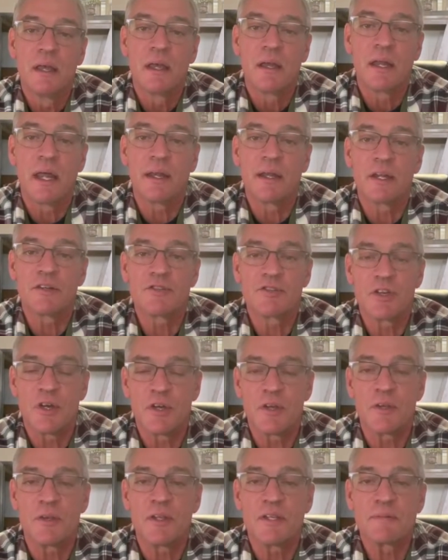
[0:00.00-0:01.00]
I'd like to show
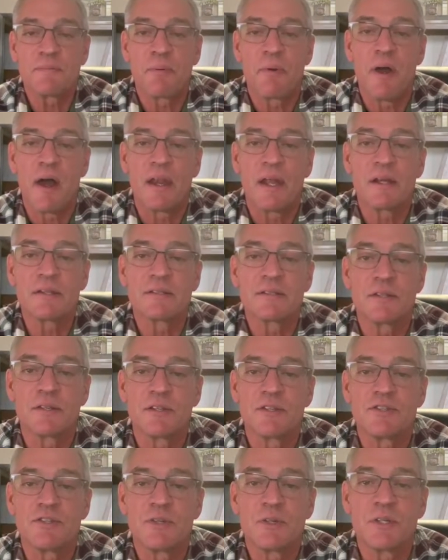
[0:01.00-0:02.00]
you these products so
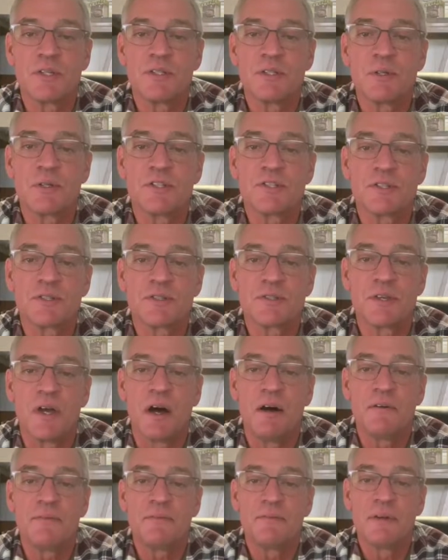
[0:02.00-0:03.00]
that you can do it
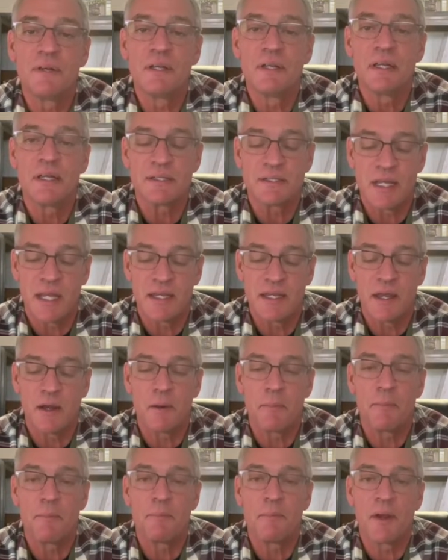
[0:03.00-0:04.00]
yourself and take
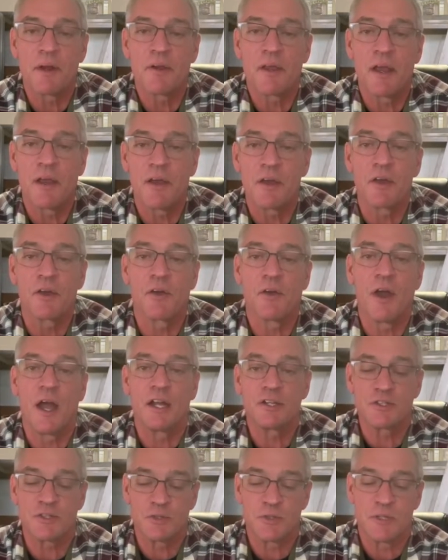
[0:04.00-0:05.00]
better care of your
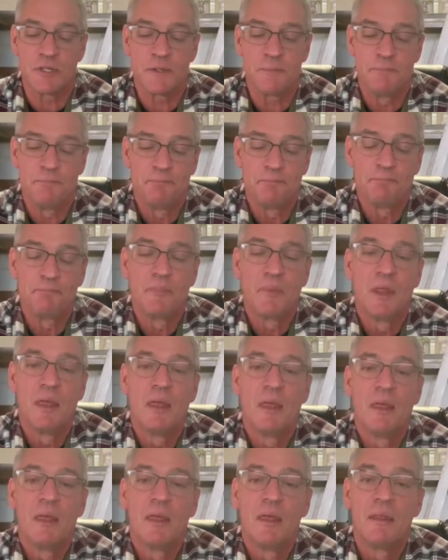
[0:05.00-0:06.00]
garage door.
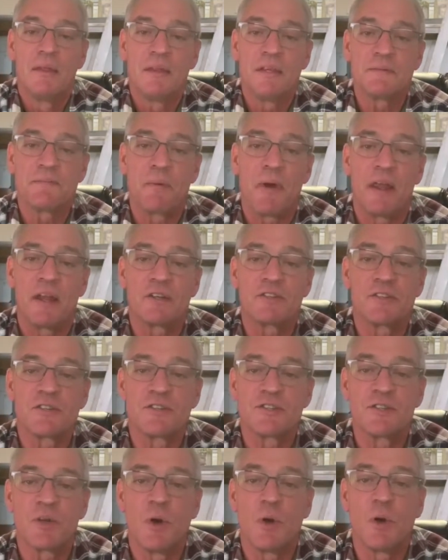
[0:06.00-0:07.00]
These products
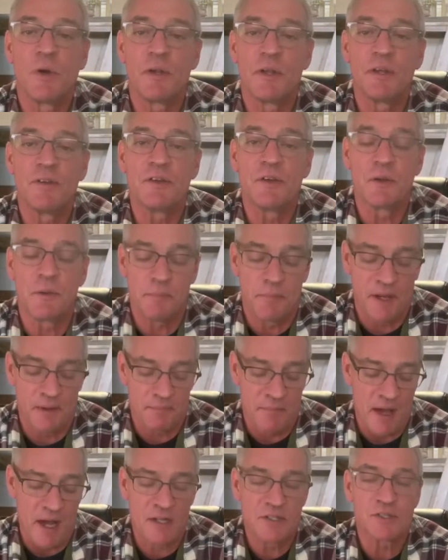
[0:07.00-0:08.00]
are sold in your
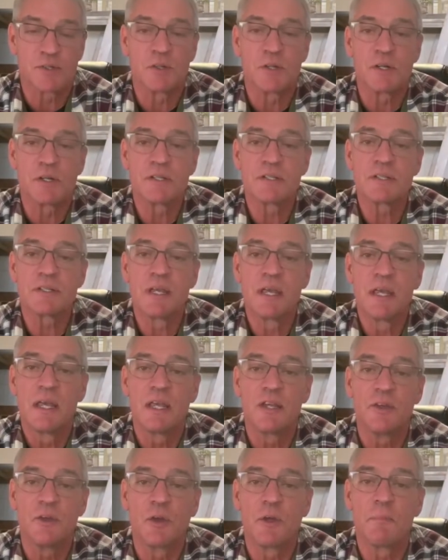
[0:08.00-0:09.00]
big box stores.
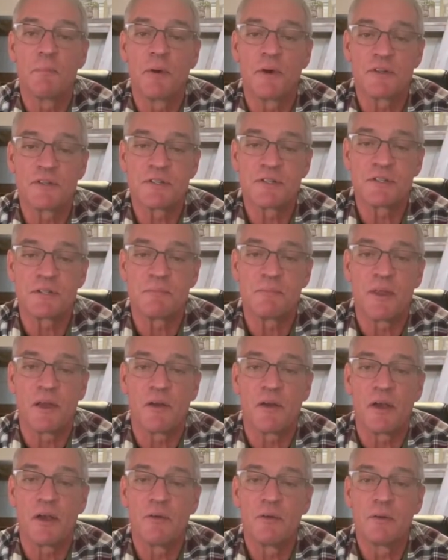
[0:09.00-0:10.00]
You can purchase them
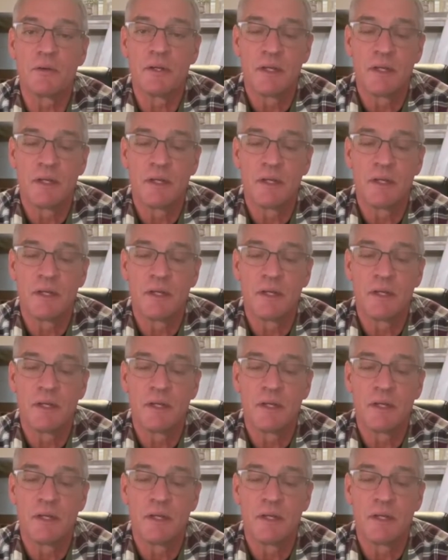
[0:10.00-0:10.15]
there.